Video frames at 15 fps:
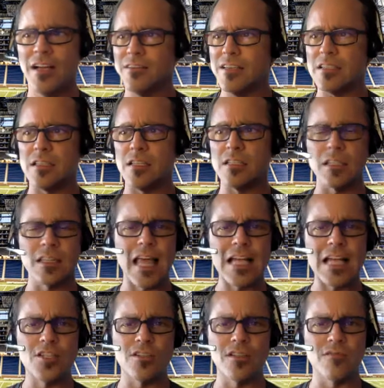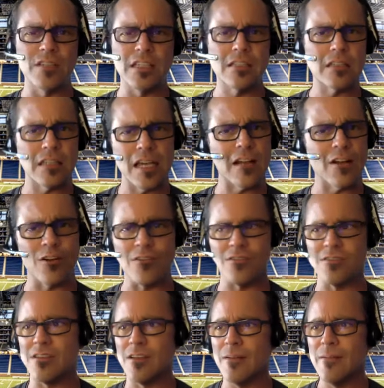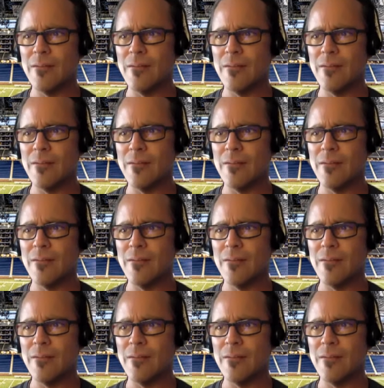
This legend of these kickers,